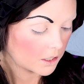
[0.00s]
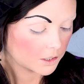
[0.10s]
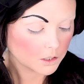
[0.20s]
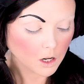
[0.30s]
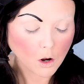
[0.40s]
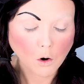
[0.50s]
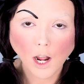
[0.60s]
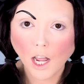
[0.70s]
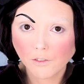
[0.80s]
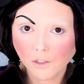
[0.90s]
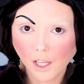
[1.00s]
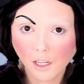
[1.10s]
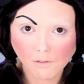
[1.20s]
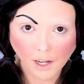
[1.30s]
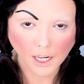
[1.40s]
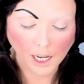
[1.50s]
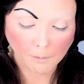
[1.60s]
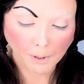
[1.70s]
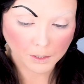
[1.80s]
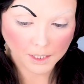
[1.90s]
So after they invite
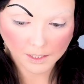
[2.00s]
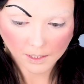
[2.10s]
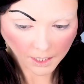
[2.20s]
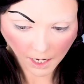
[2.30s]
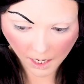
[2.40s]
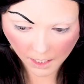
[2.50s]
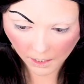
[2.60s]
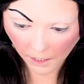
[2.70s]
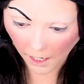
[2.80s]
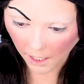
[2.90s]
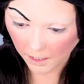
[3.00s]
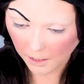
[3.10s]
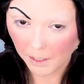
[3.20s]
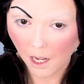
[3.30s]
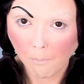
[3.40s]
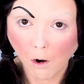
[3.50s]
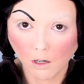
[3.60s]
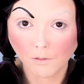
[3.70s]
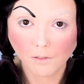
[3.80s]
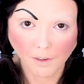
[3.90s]
Annabelle to stay and to become
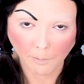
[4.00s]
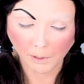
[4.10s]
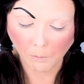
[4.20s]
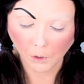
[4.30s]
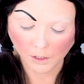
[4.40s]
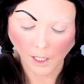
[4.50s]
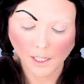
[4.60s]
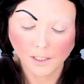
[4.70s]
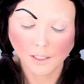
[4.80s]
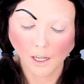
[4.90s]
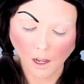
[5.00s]
part of the family, more or less,